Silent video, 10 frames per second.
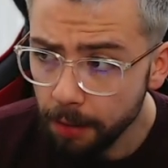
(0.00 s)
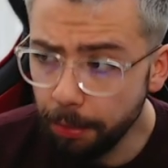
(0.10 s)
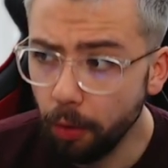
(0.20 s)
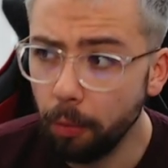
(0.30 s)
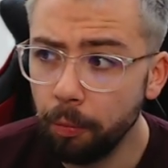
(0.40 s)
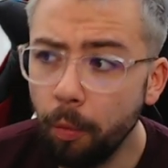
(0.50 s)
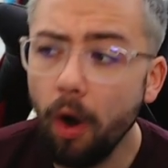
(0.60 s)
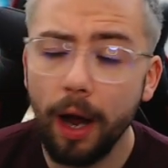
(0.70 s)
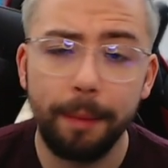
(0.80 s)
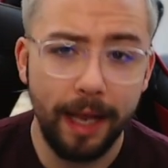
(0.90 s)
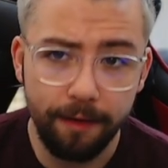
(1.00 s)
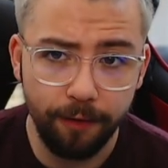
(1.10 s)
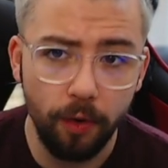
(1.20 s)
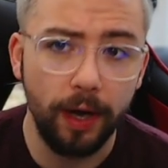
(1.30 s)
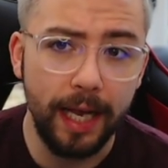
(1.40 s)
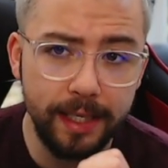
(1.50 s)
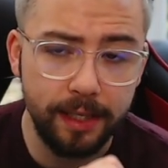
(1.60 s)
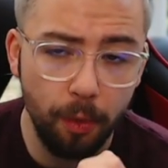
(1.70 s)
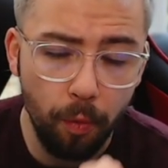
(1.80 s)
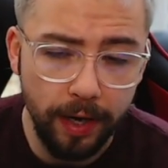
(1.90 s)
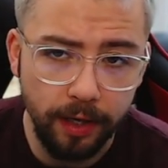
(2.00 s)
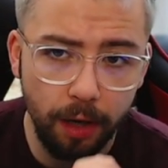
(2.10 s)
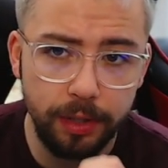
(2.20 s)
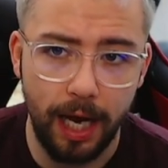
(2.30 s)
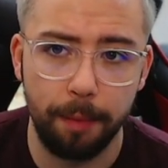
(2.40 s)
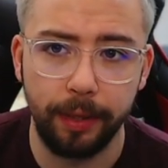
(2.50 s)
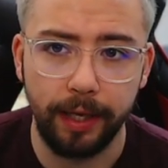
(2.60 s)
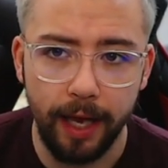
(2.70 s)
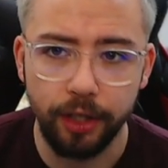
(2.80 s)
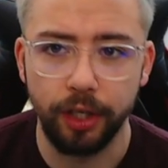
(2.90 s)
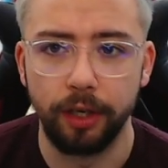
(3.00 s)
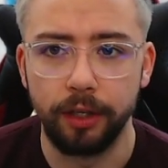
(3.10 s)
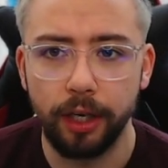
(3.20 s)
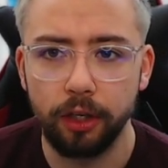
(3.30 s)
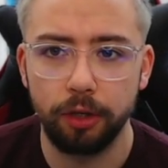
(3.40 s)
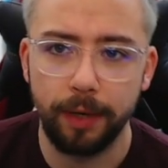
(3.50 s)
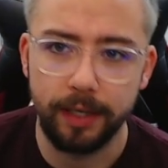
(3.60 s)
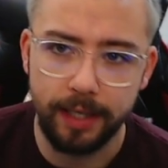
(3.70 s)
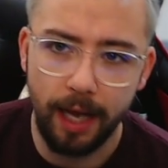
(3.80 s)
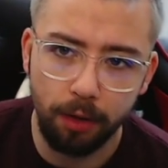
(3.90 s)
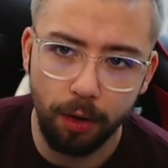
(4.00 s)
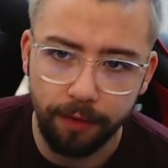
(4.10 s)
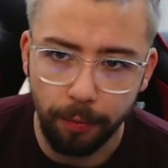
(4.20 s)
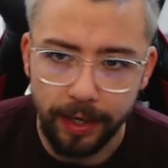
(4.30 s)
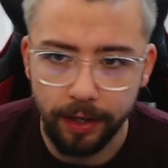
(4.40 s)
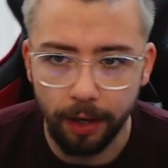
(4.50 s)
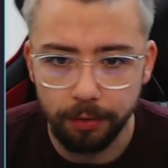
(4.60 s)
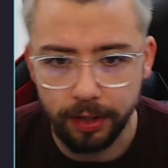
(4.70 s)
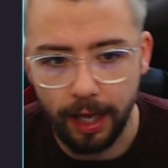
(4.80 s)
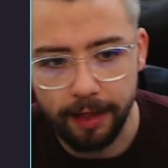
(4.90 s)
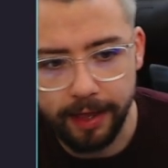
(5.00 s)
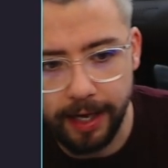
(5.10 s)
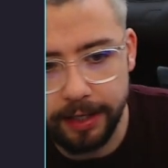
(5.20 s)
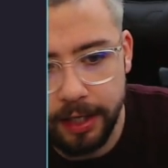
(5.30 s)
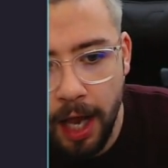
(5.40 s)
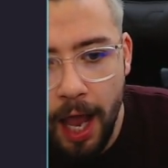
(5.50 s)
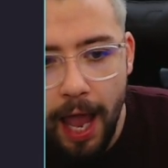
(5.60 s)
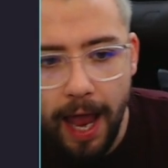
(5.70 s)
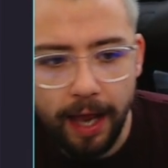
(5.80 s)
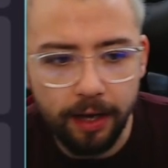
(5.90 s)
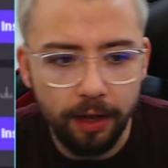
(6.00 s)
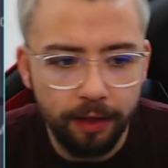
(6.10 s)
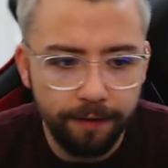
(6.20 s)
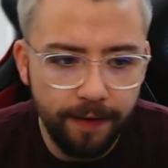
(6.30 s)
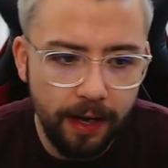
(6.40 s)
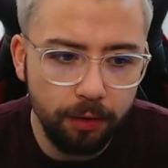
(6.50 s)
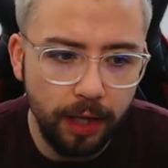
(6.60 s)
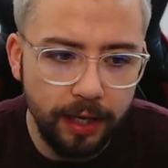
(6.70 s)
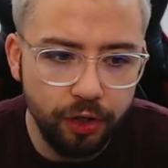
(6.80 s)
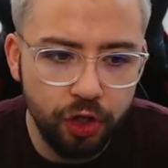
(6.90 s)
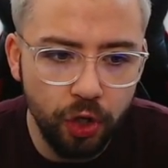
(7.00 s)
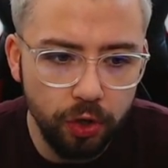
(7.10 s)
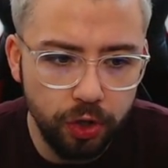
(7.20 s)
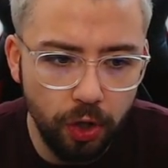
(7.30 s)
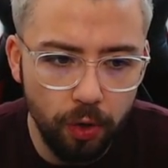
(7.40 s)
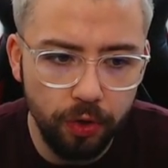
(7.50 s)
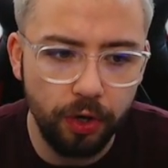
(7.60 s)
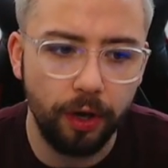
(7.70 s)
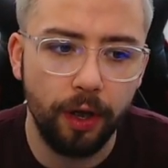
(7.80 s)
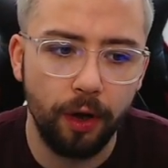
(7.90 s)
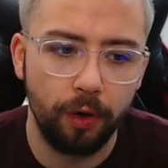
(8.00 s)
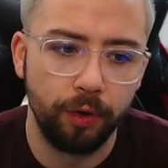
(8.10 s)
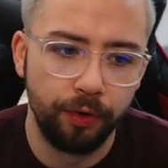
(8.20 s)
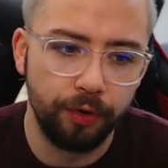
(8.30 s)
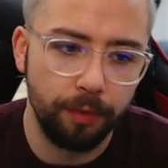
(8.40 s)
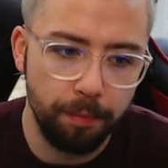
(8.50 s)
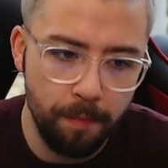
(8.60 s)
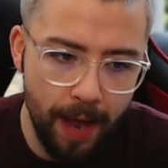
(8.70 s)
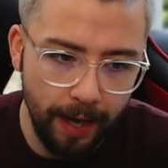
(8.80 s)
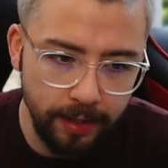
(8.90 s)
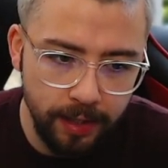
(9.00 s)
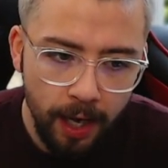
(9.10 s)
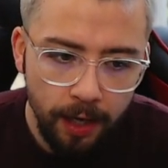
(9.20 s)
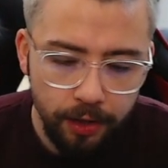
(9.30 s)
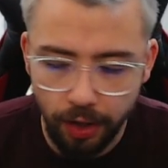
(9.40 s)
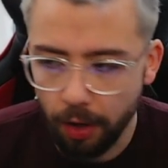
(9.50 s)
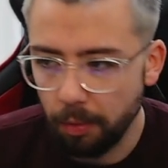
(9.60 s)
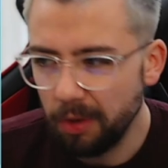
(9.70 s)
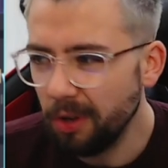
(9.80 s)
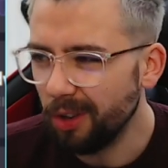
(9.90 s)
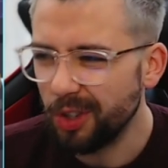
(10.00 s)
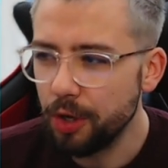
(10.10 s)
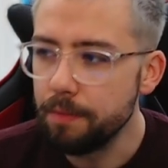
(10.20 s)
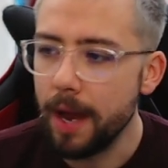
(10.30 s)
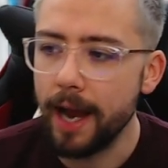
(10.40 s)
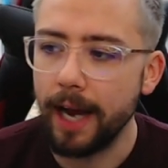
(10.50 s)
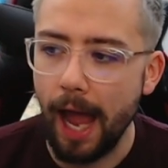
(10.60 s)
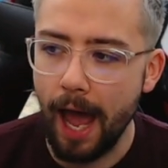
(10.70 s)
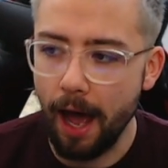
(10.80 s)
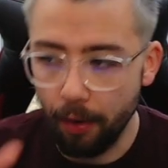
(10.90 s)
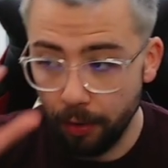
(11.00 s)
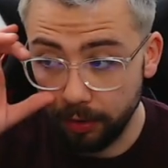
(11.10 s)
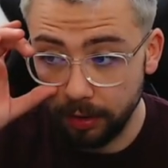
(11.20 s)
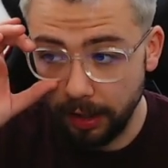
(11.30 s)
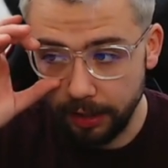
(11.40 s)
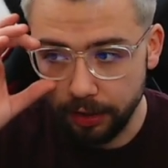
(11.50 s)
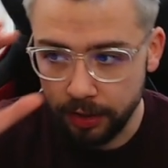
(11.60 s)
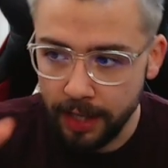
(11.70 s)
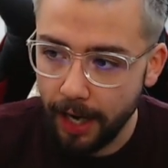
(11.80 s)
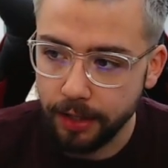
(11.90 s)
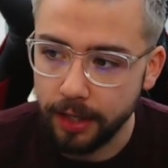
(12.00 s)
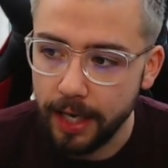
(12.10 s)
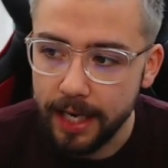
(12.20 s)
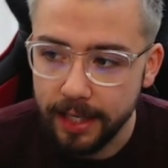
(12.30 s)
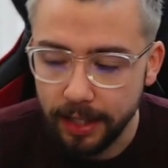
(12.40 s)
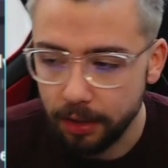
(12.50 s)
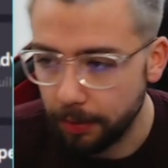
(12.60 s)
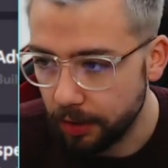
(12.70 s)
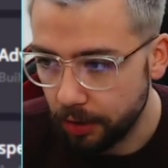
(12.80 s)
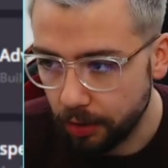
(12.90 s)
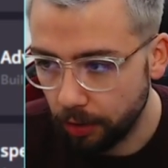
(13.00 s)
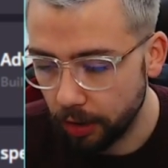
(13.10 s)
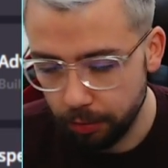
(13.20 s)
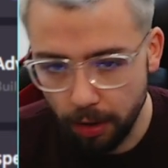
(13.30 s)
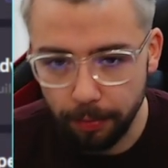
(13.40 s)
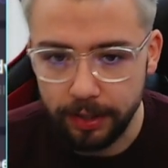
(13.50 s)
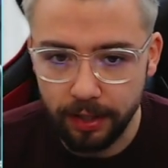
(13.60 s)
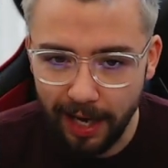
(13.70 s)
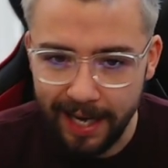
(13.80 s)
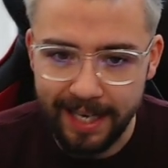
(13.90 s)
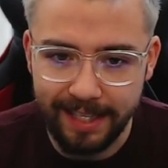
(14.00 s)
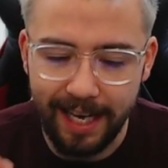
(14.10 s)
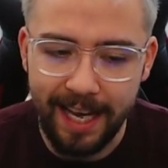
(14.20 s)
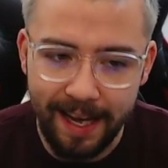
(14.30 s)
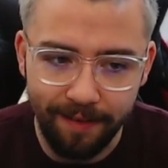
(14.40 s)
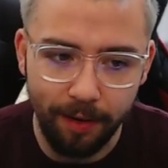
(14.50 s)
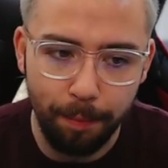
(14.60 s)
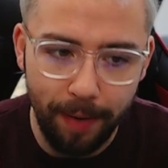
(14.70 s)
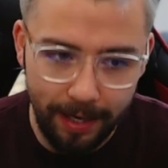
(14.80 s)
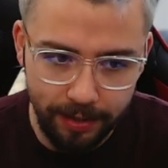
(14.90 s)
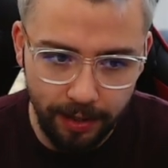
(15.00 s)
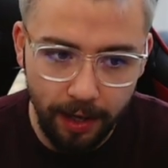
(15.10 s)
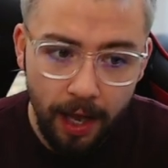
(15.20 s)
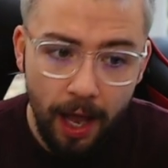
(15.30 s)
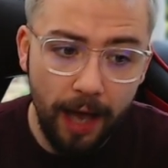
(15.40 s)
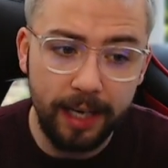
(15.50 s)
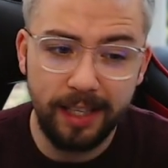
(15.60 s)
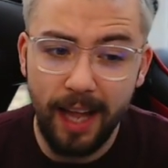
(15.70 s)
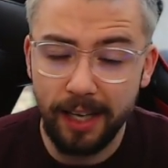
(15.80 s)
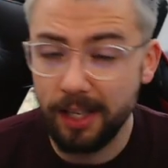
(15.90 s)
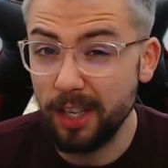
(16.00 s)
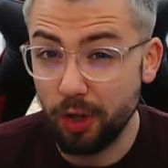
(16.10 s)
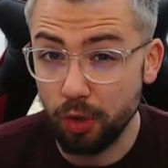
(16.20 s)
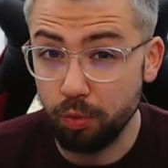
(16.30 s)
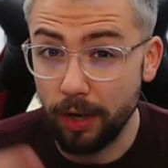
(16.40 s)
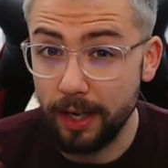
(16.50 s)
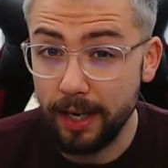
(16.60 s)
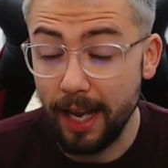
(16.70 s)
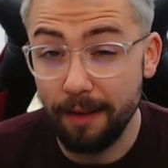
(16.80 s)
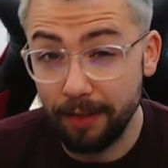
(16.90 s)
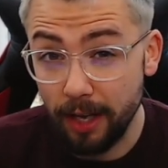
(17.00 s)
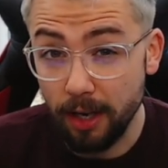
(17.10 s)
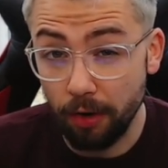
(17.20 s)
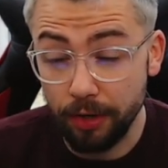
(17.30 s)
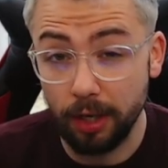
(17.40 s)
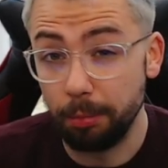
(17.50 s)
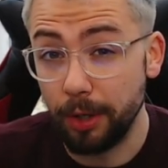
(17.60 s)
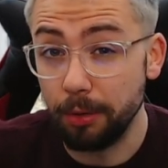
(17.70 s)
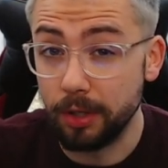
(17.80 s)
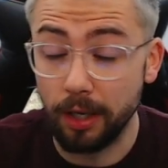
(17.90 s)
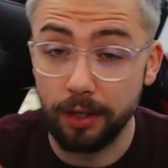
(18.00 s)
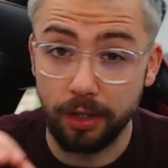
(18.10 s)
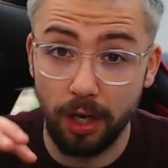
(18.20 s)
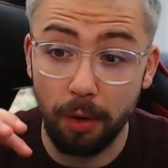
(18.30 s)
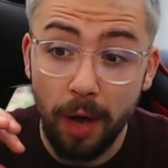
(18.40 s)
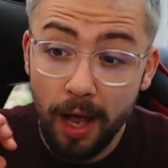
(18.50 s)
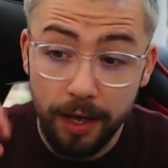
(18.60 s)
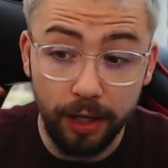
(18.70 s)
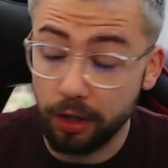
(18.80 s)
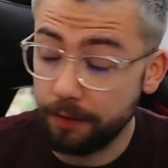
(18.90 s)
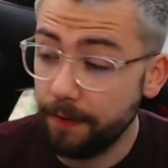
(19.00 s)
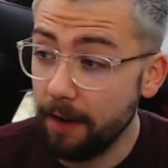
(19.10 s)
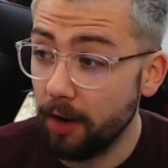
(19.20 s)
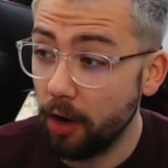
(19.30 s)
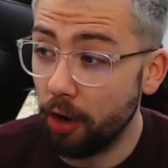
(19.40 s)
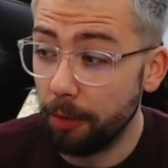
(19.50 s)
But what I'm here for is the Windows application. You can just press download for Windows like this, and the file is just under 100 megs, so not too big at all. It's nice and easy to install as well, which is even better. And it's nice that it's just running natively on your computer, so you could just fire it